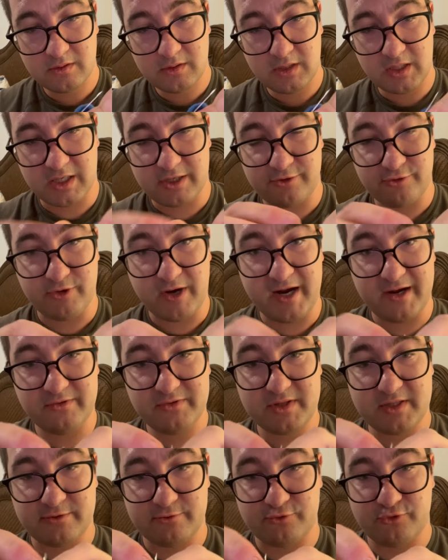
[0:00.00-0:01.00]

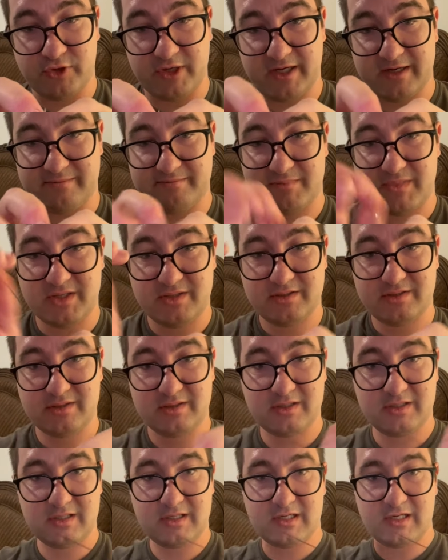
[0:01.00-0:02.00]
around the rim
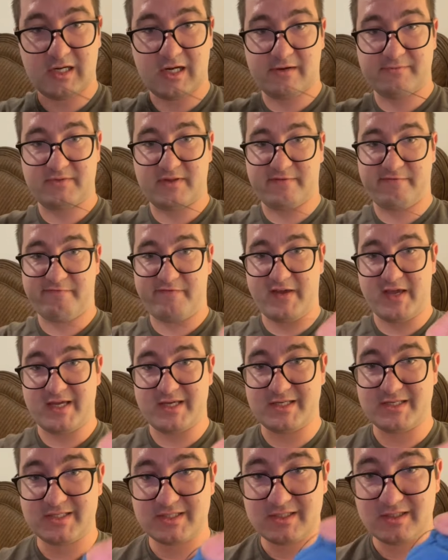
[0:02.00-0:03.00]
of the
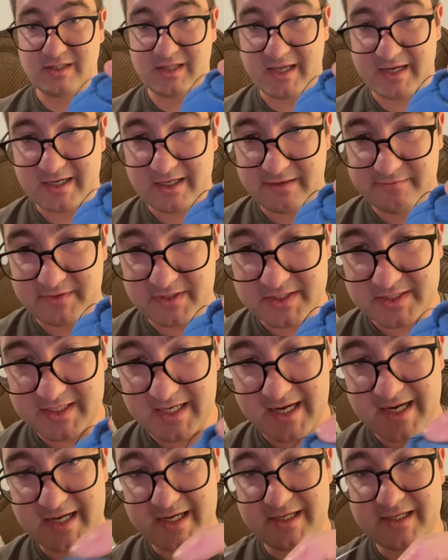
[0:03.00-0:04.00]
face, like of the
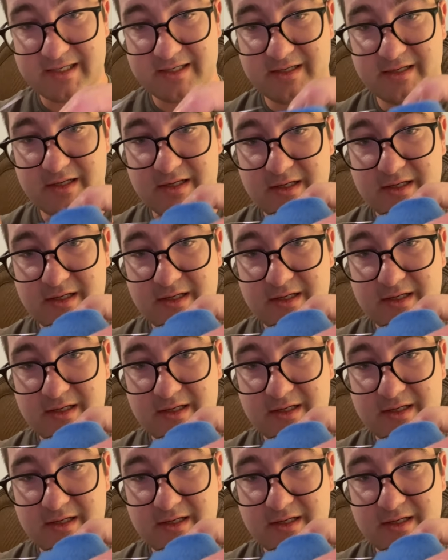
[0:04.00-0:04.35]
side